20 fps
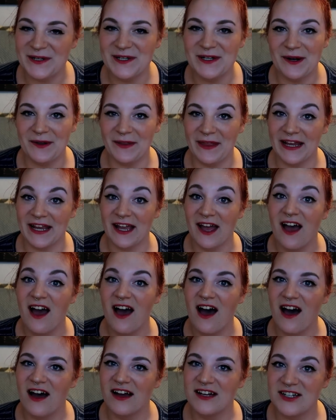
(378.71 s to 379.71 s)
You know, like
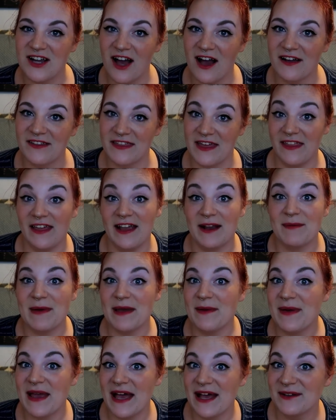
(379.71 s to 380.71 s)
a dog that like
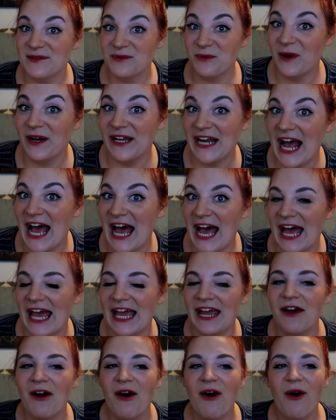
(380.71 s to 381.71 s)
maybe has one
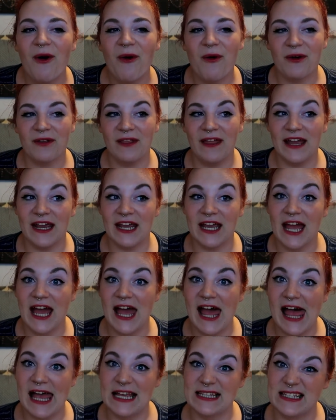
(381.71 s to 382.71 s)
eye or like
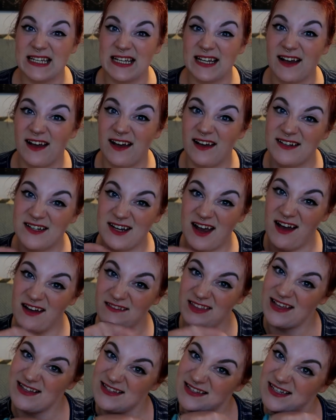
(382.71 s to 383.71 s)
has like a tongue
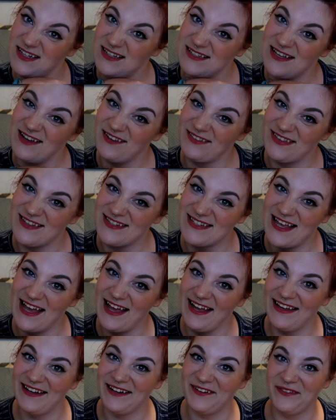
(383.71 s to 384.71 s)
that sticks out the
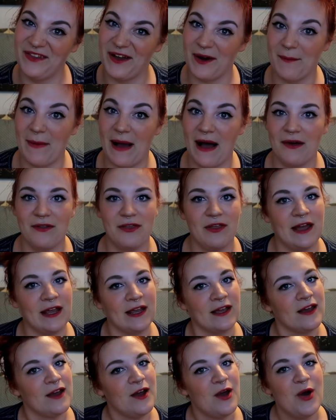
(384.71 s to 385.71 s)
side of their mouth.
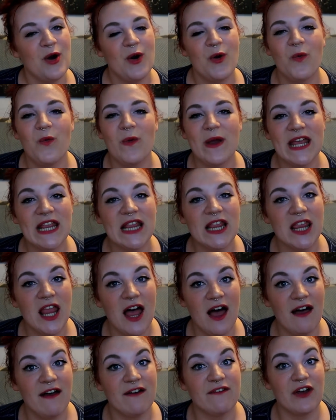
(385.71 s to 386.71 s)
Like we
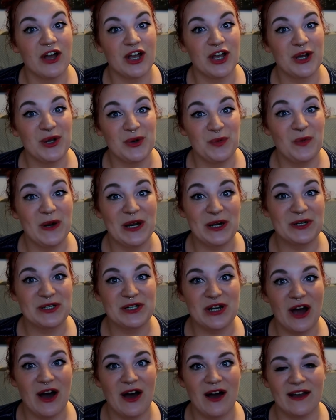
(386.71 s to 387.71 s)
love a good weird
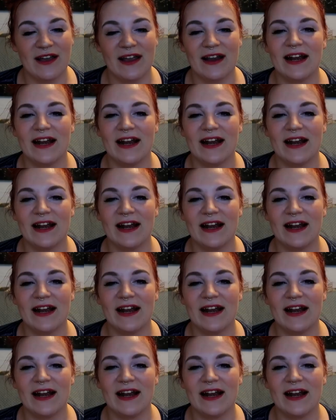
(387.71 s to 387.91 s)
dog.